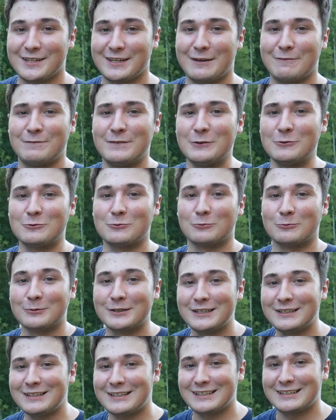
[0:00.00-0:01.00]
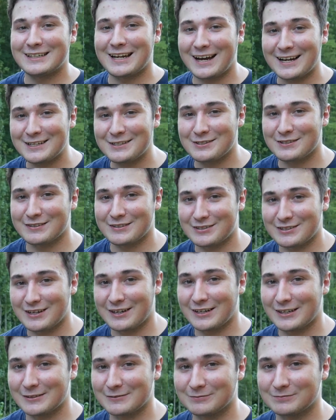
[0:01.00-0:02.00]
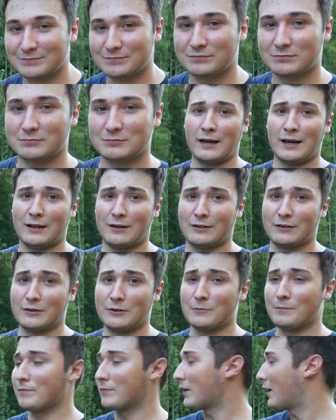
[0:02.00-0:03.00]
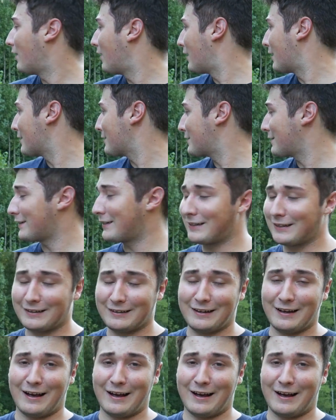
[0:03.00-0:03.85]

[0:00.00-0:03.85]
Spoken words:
It feels really nice inside. I don't know. Honestly,